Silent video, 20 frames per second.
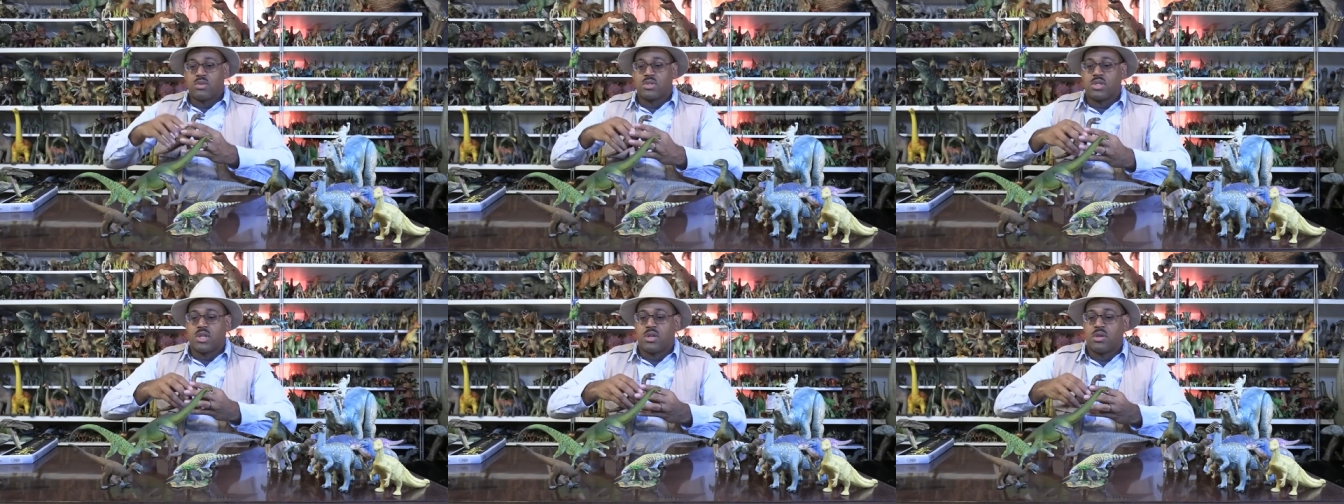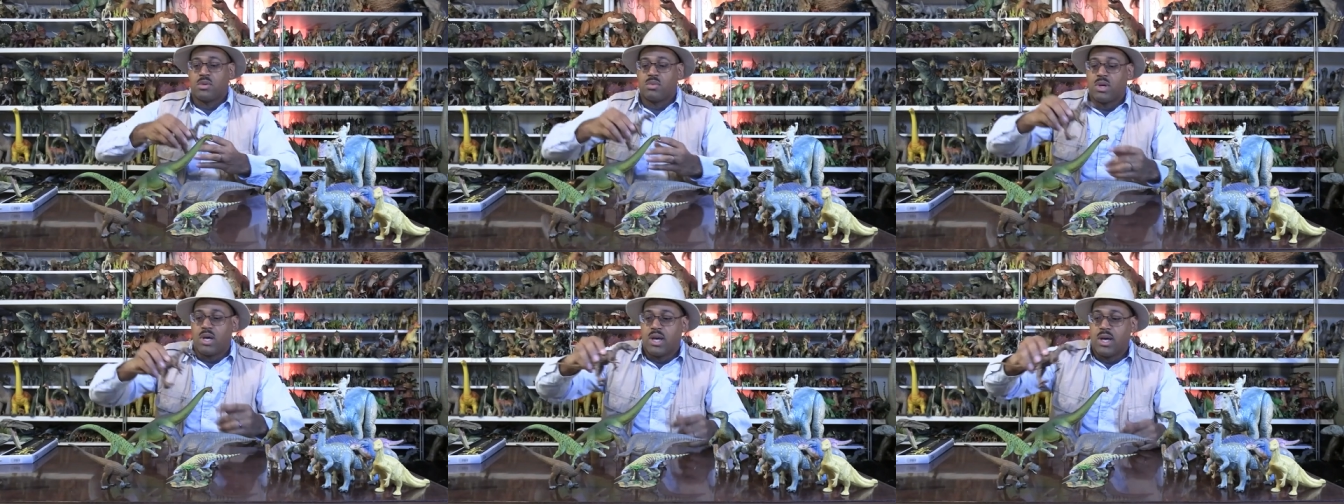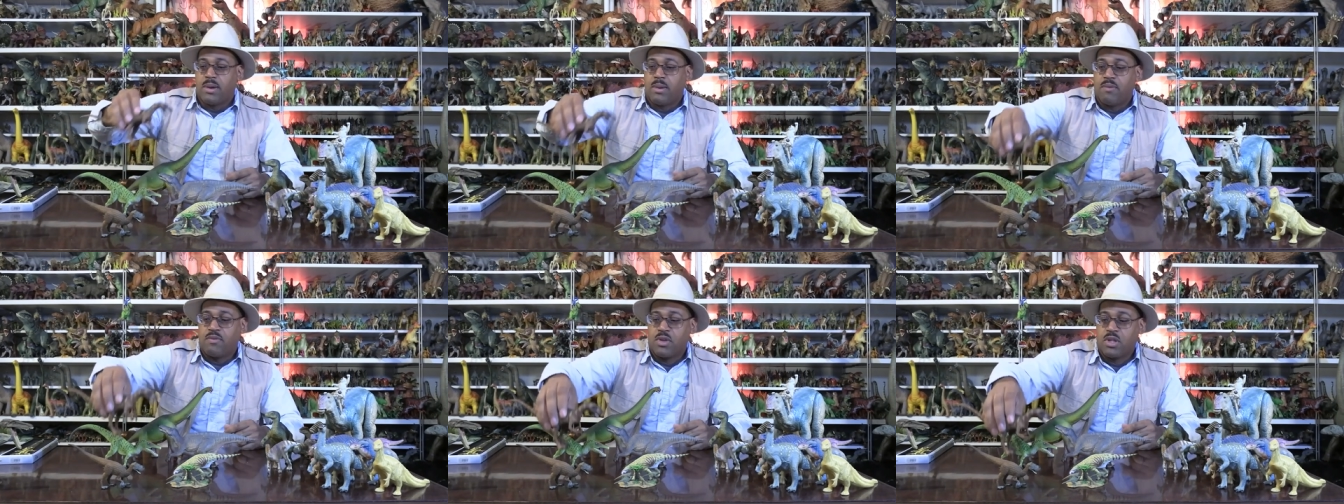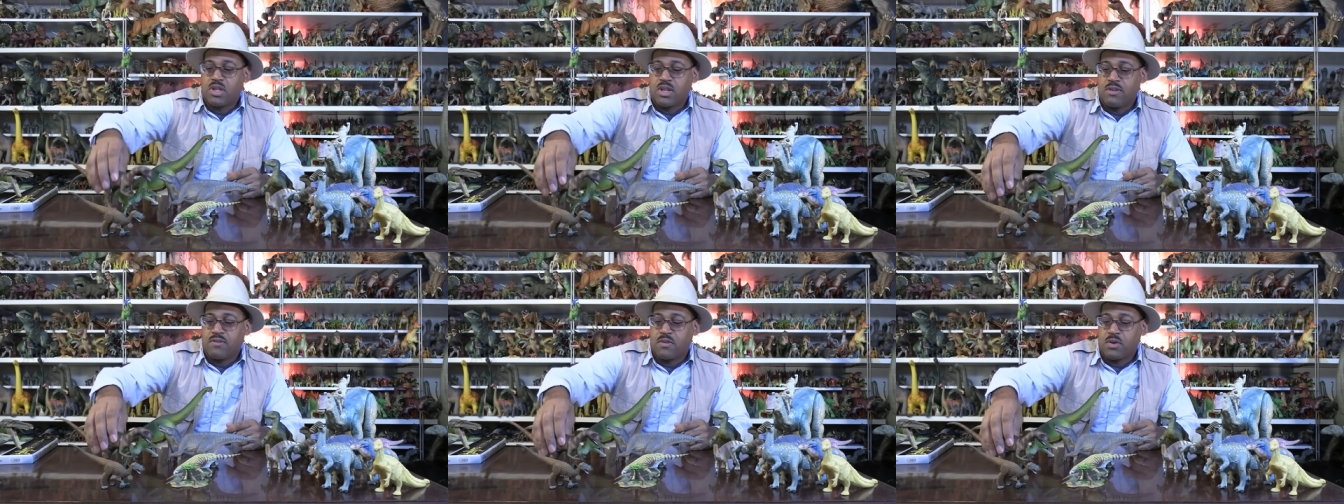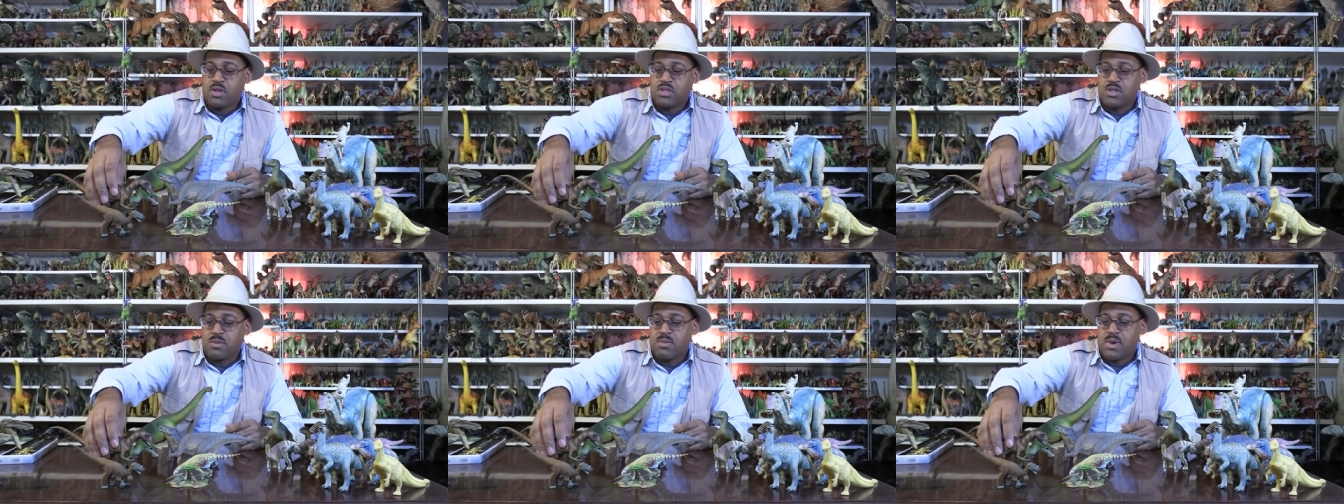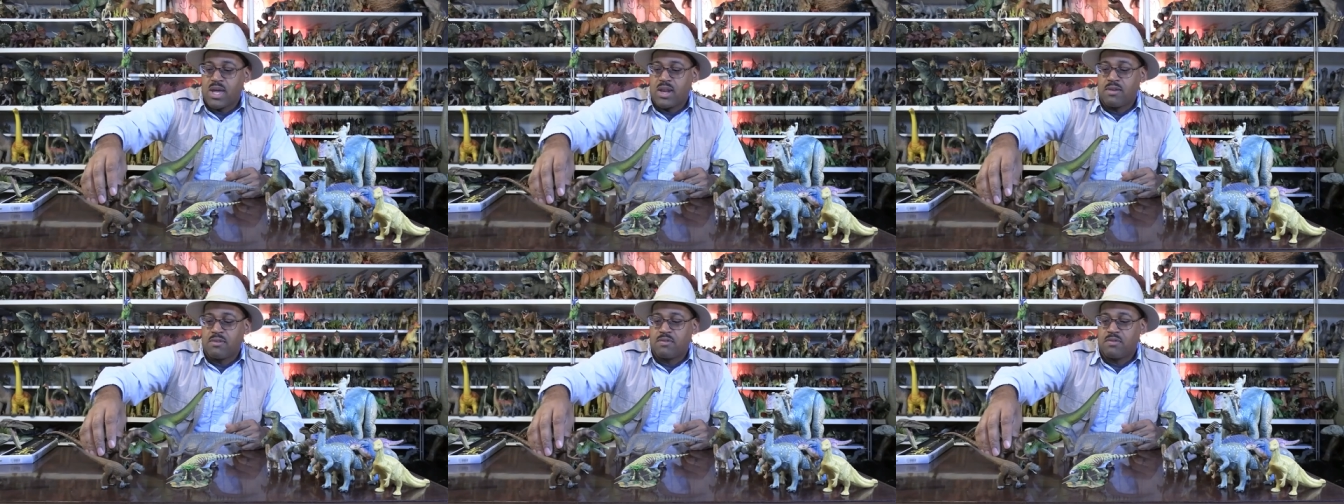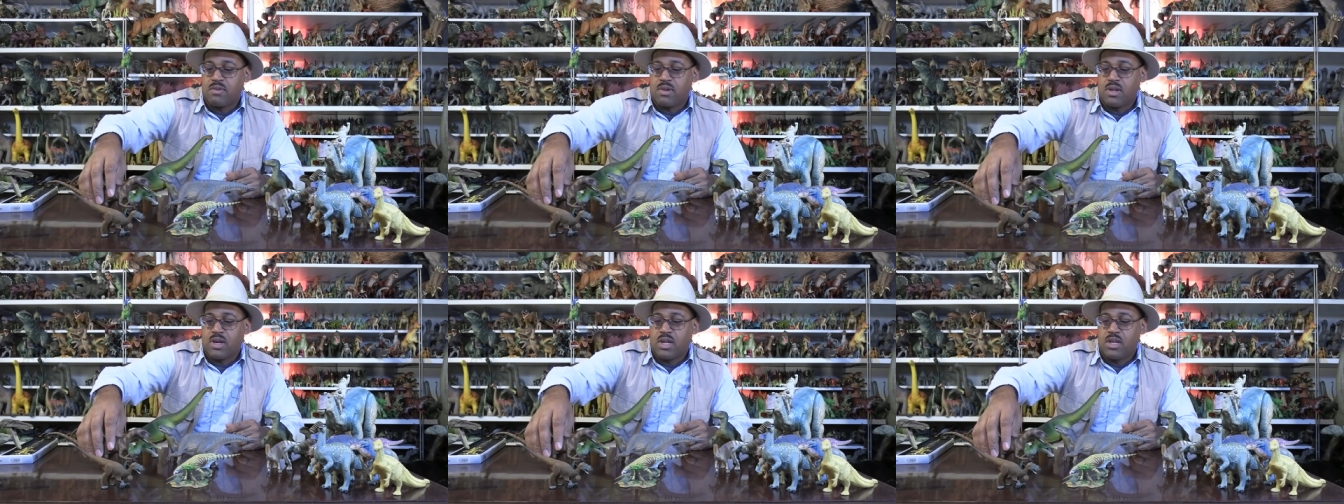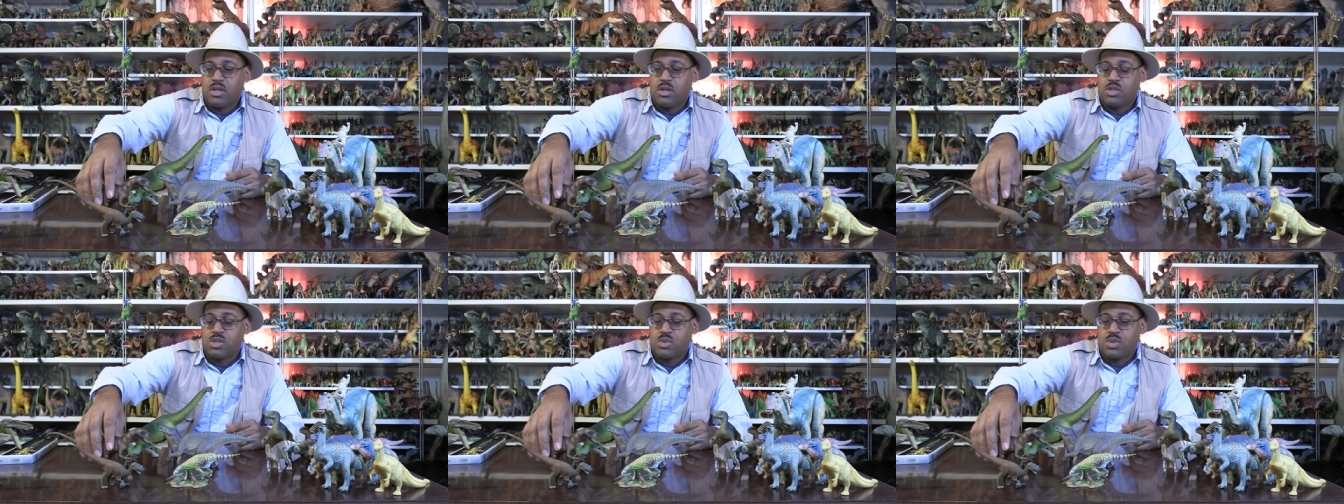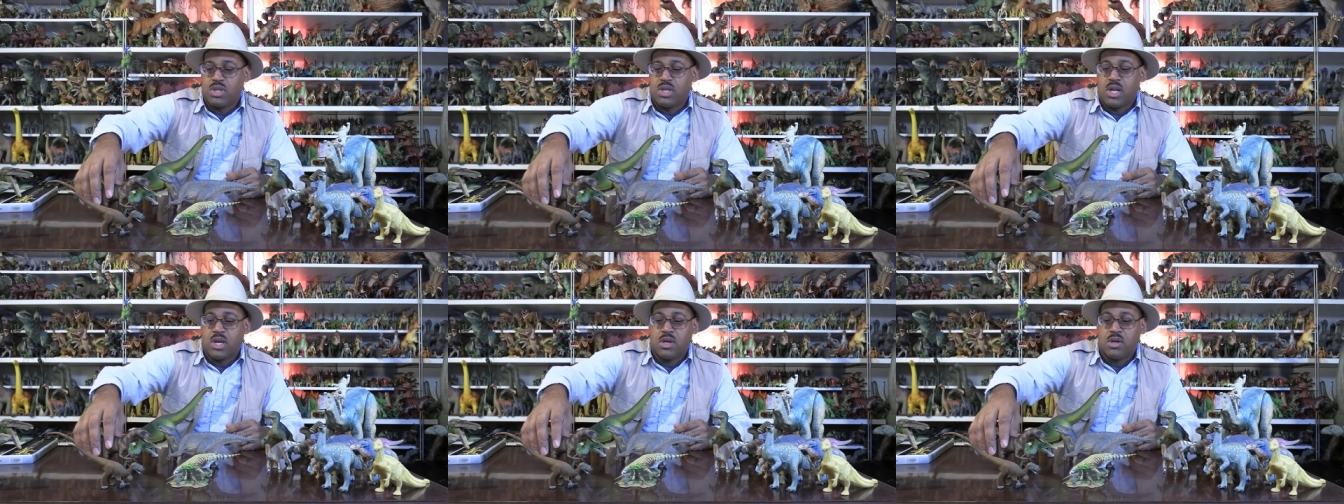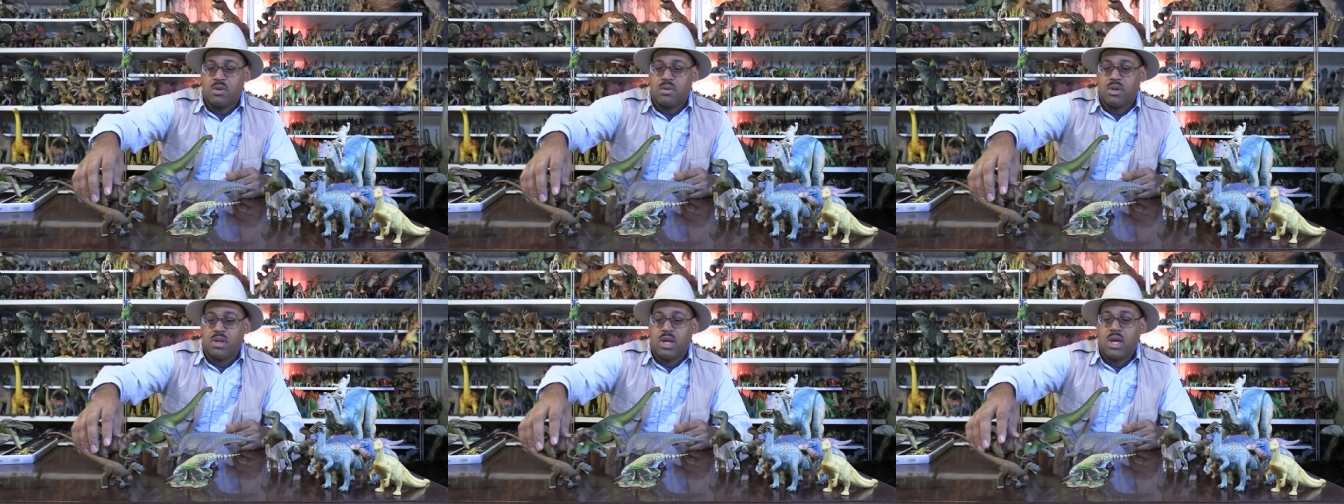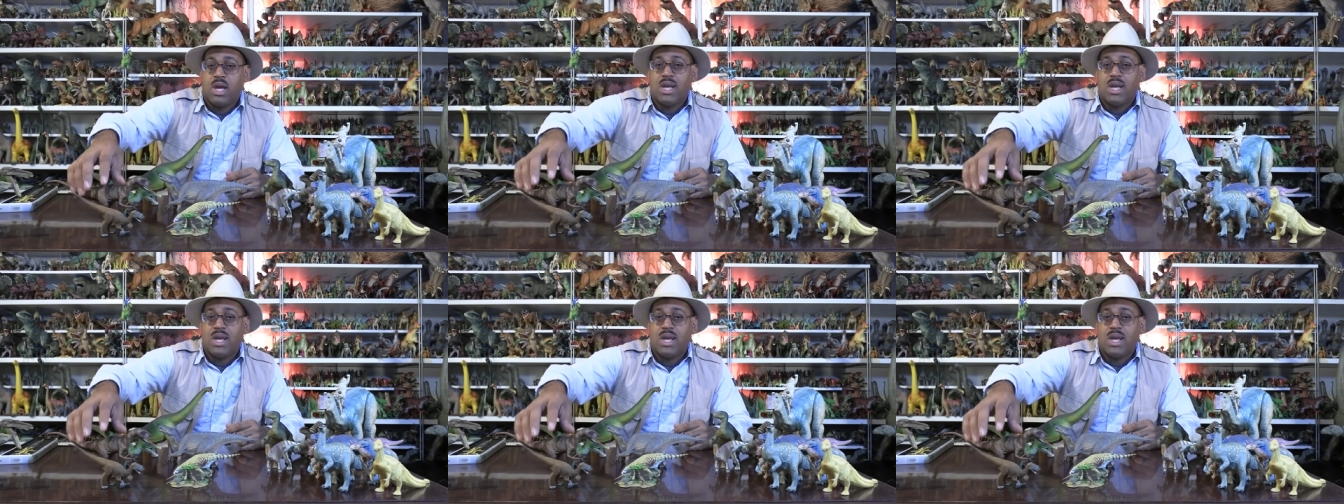so uh, if you're looking for some kind of unusually known,